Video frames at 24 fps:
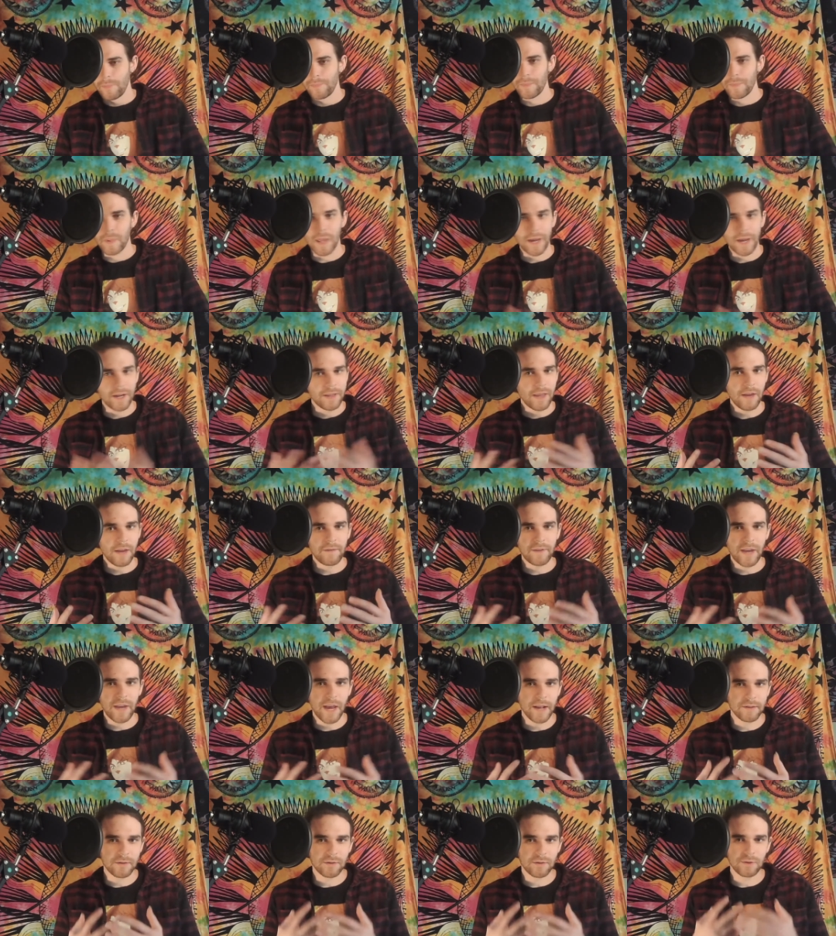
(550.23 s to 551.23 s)
Like, they've
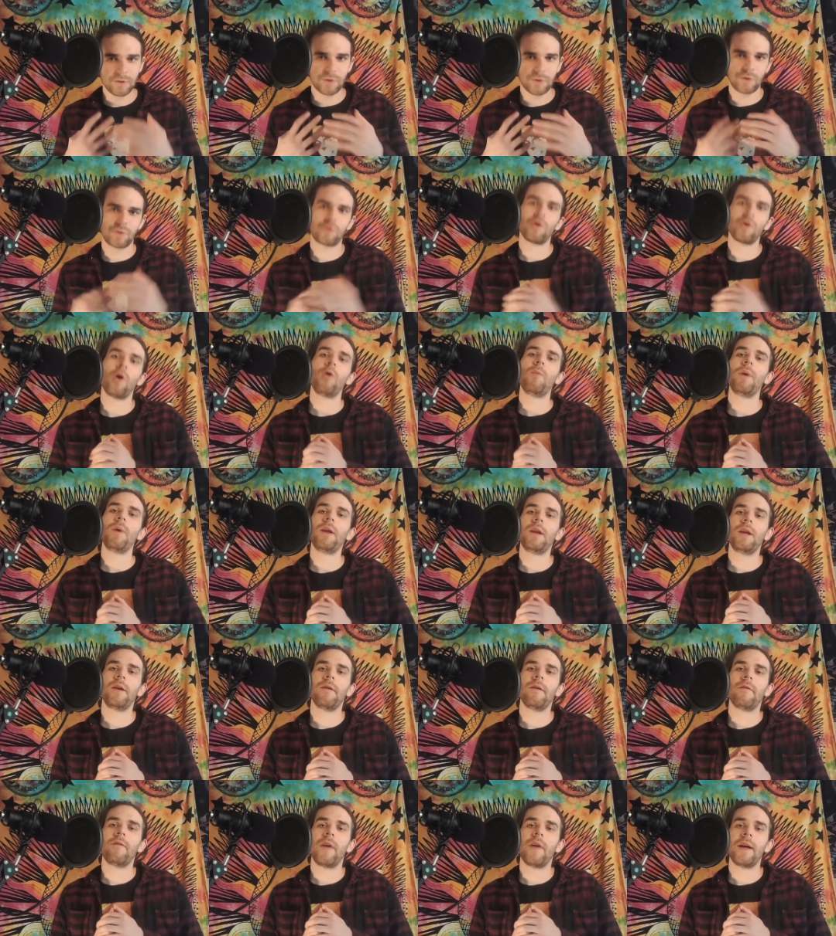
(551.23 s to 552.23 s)
canceled so many
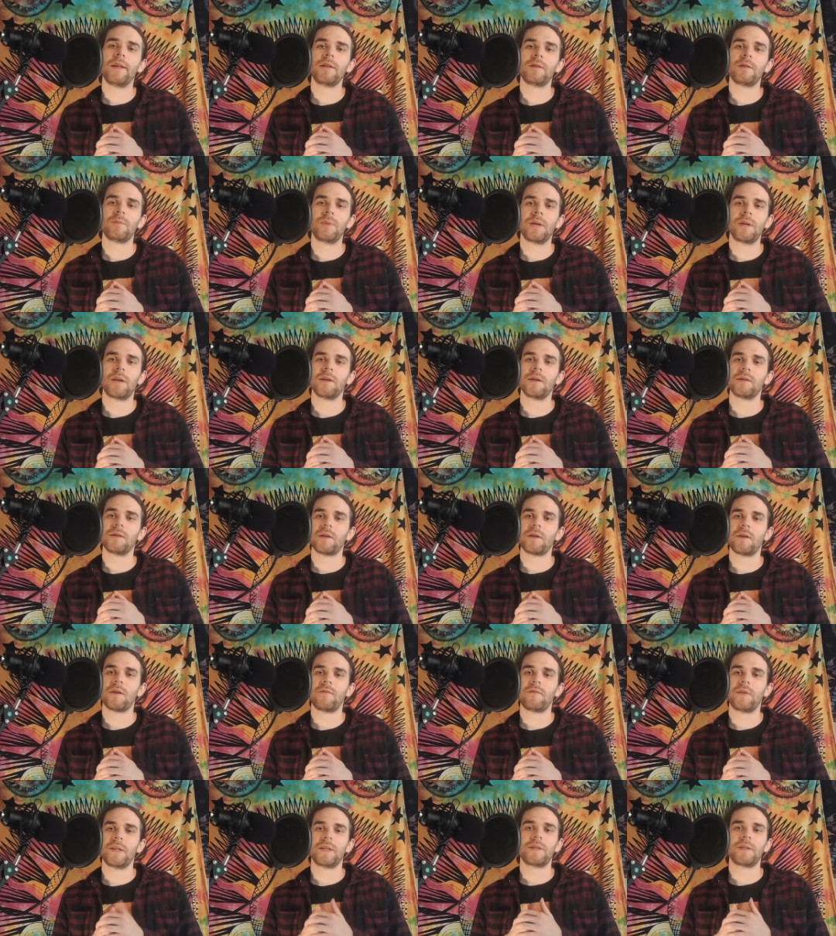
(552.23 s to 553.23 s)
events because
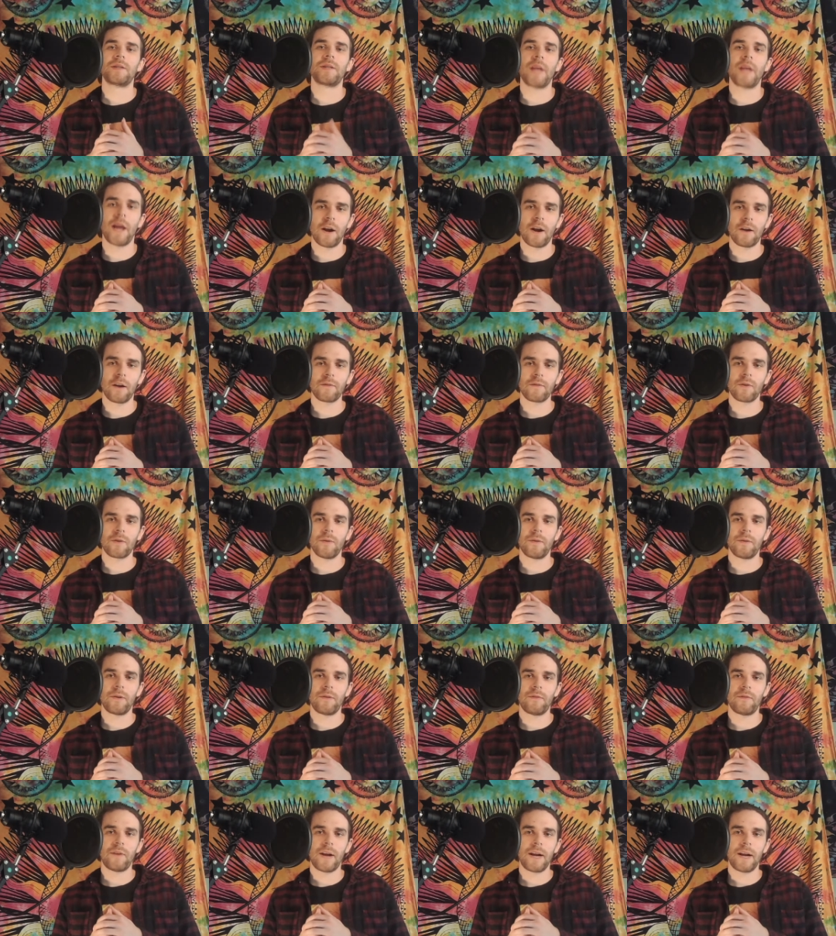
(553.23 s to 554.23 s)
of the scare of
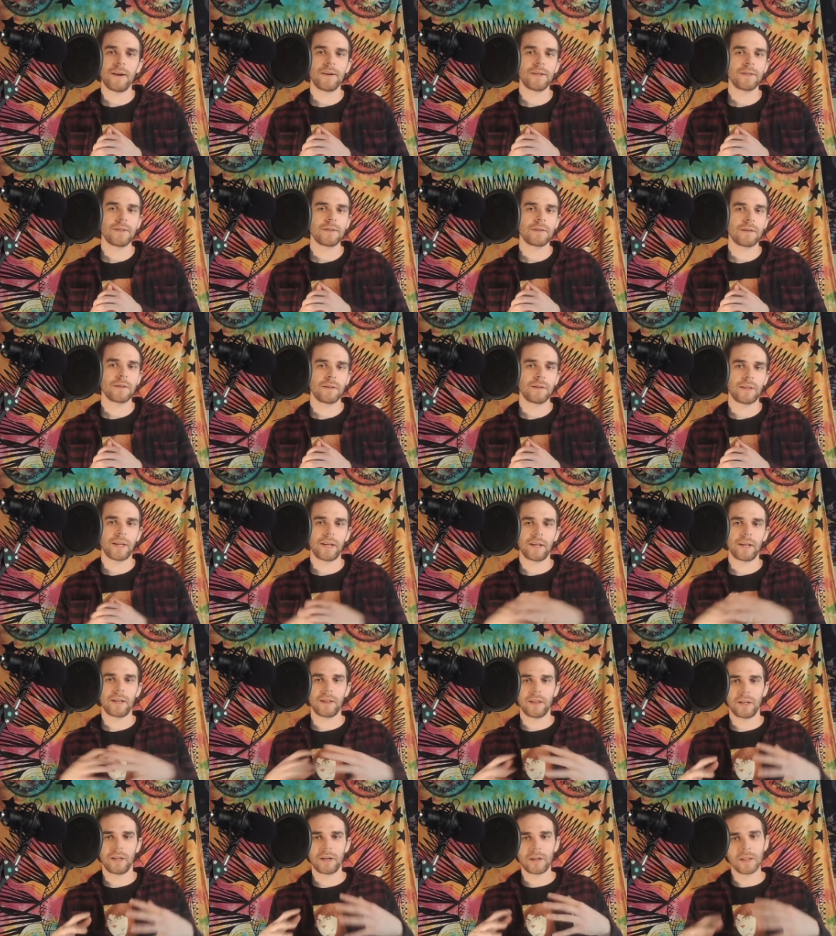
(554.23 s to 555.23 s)
coronavirus. Like,
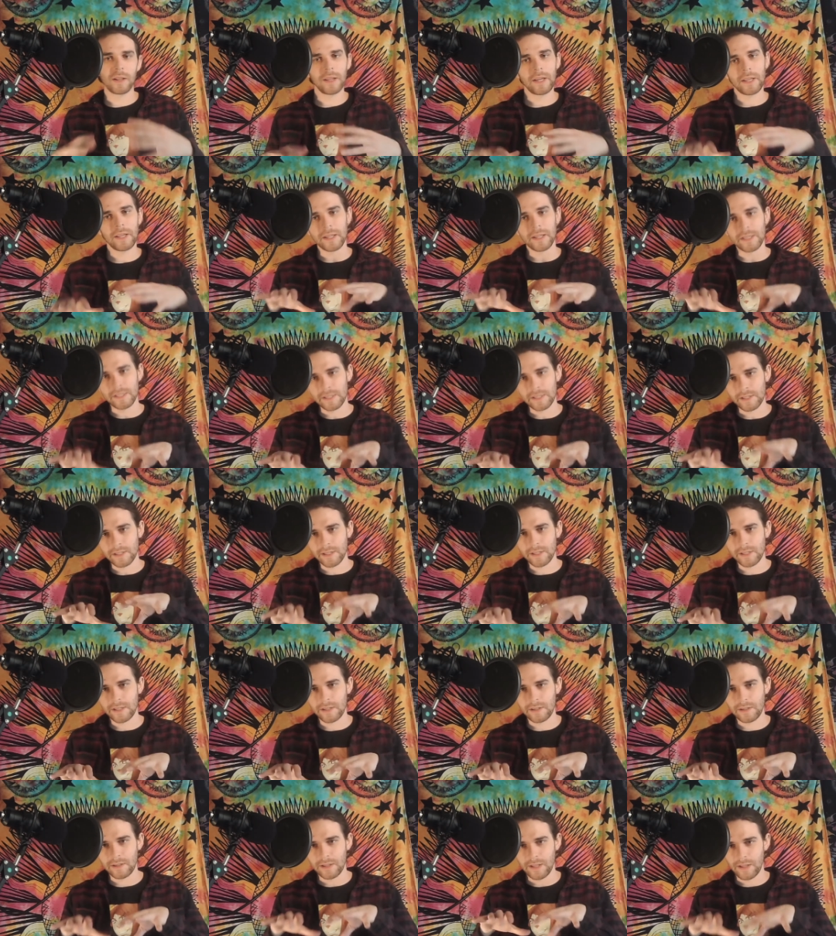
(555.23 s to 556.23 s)
literally
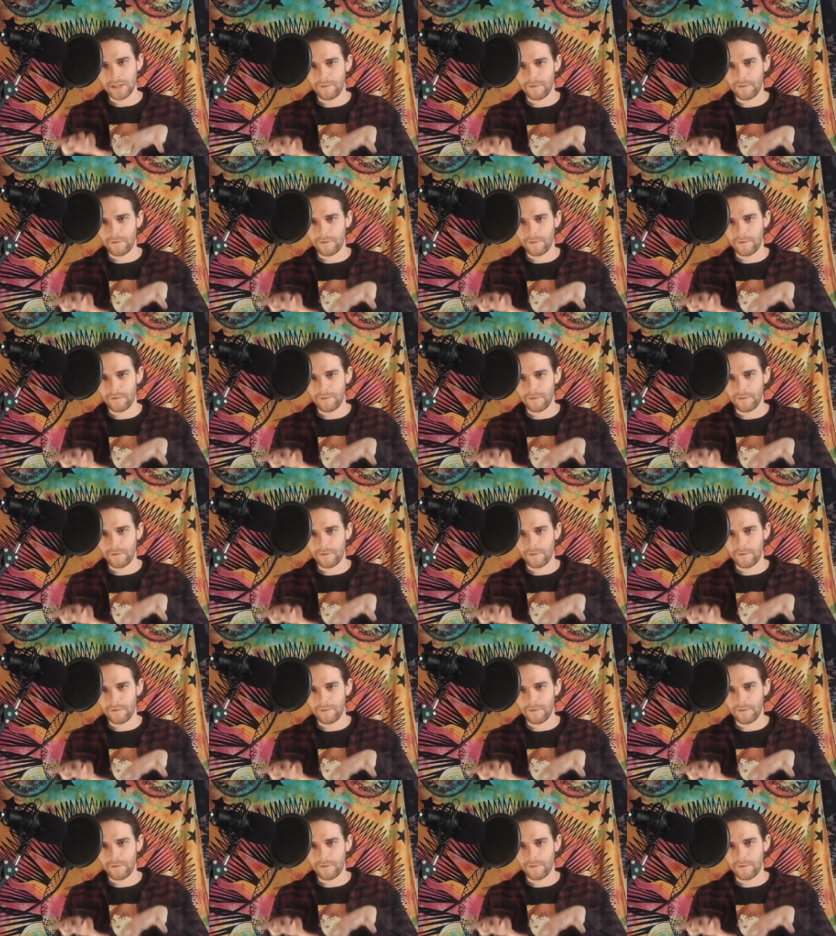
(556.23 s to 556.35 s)
the